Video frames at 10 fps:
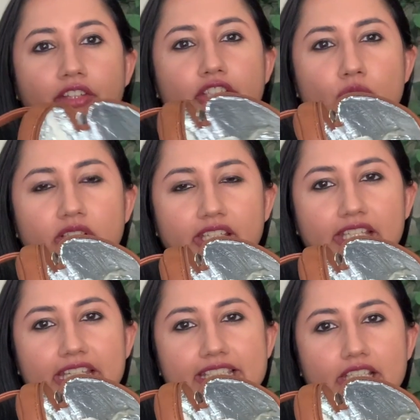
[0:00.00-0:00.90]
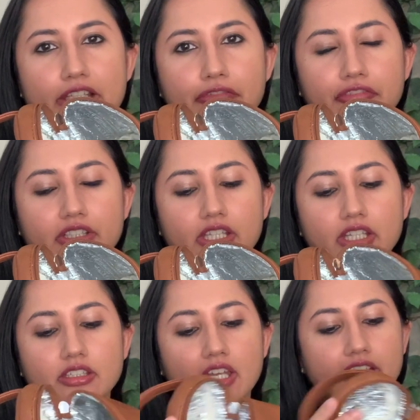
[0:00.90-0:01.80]
This one can easily fit
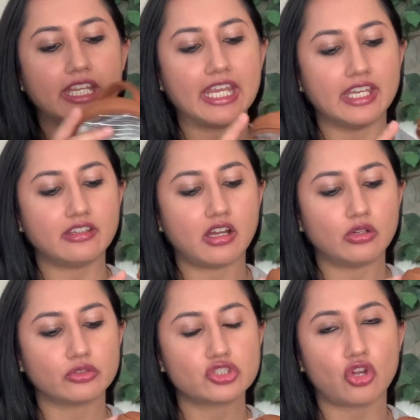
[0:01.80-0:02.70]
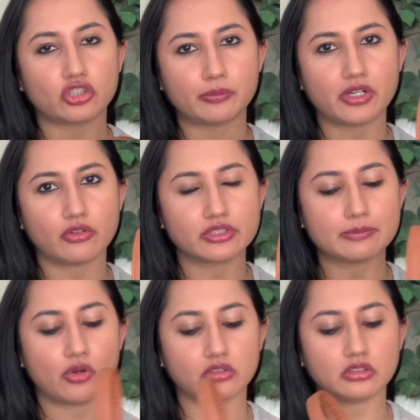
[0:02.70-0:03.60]
in an 8-ounce Dr. Brown's
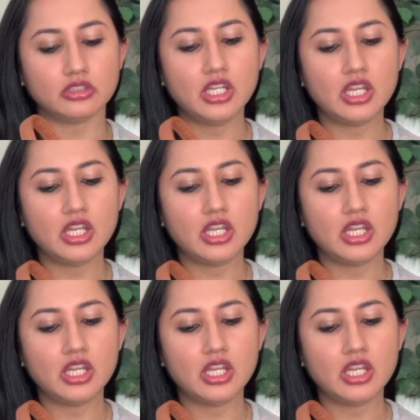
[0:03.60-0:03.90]
bottle.